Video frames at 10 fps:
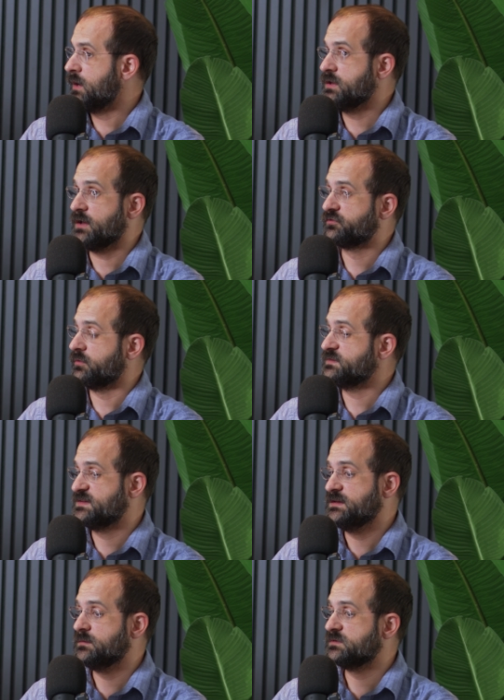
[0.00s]
yeah. So in
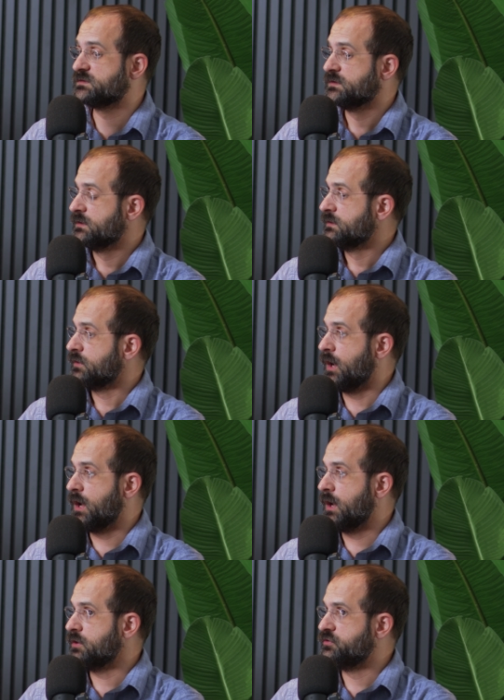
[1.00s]
Teams,
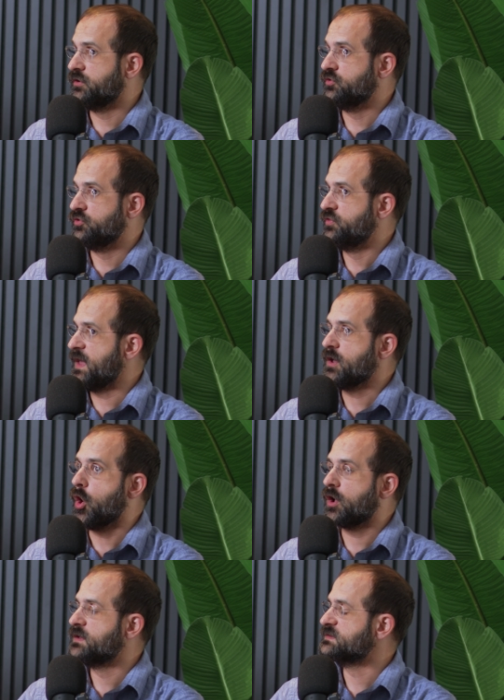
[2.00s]
uh, they
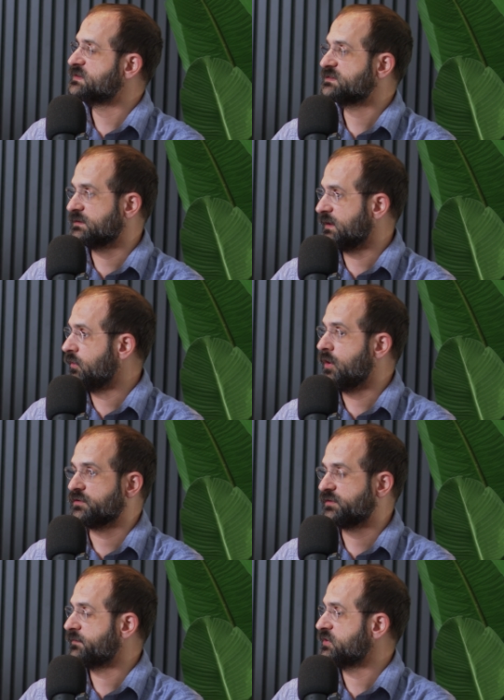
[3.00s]
consistently
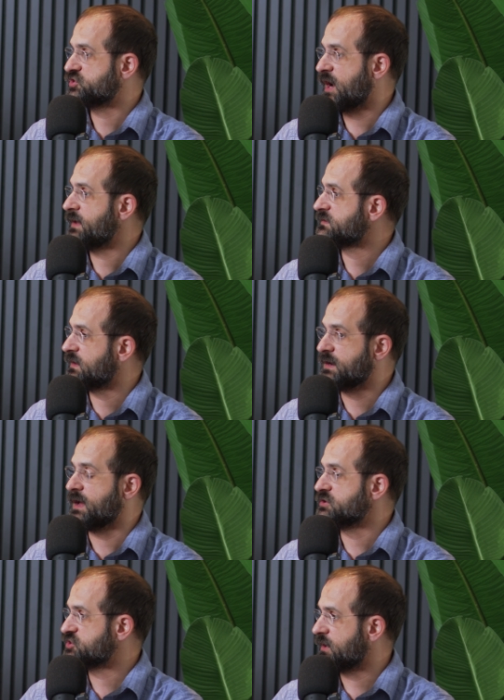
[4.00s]
launch stuff in chats and
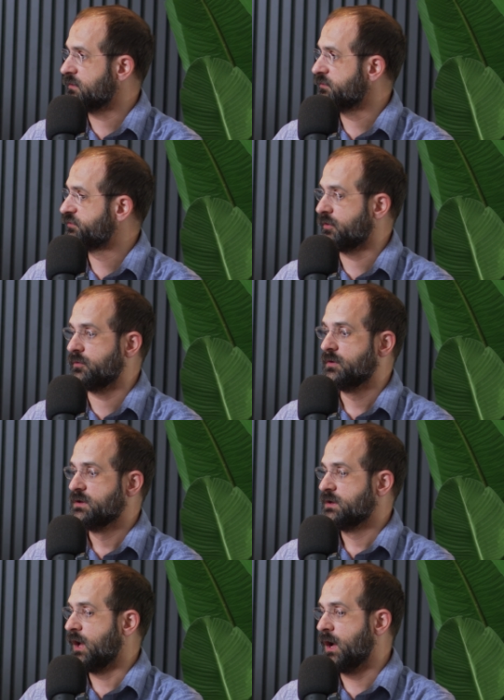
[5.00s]
not in channels. So
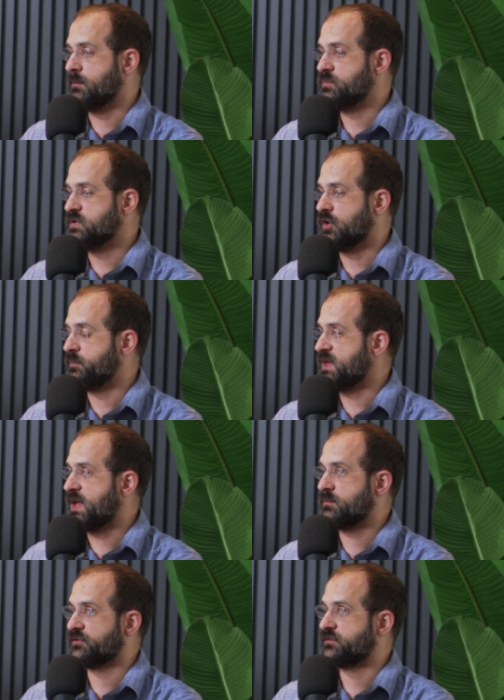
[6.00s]
um, you know, being
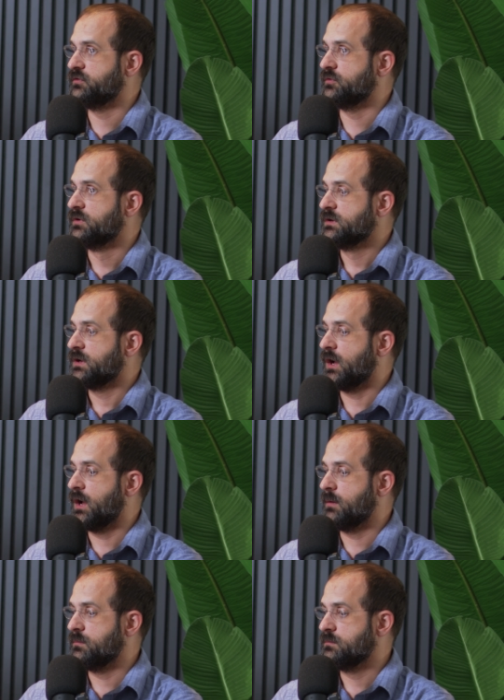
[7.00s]
able to
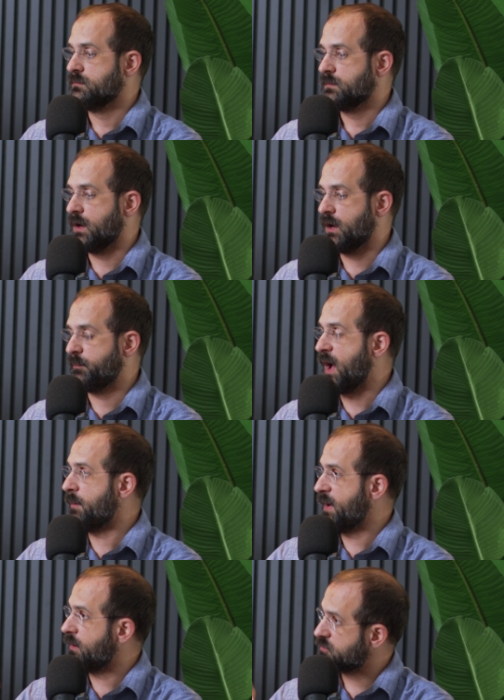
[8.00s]
um, uh,
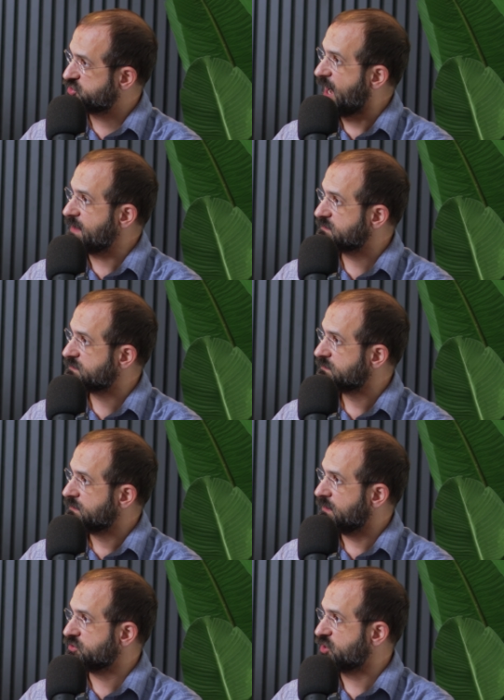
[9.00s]
pop out chats
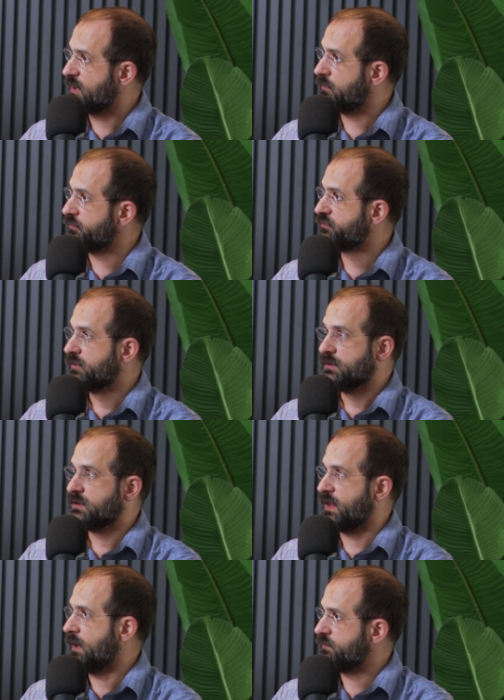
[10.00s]
in channels,
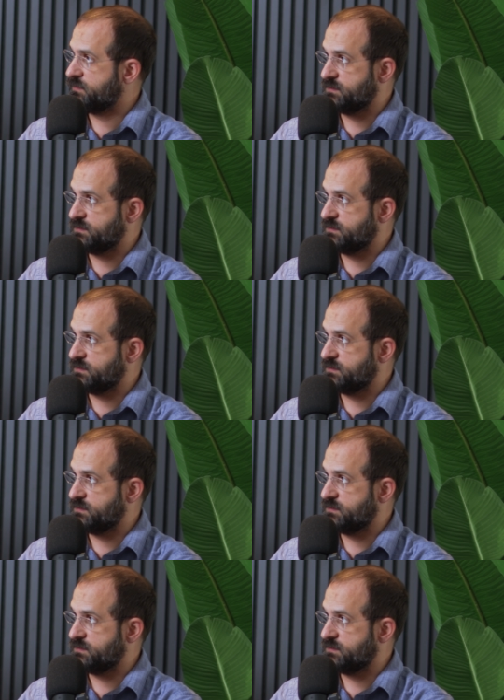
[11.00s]
uh,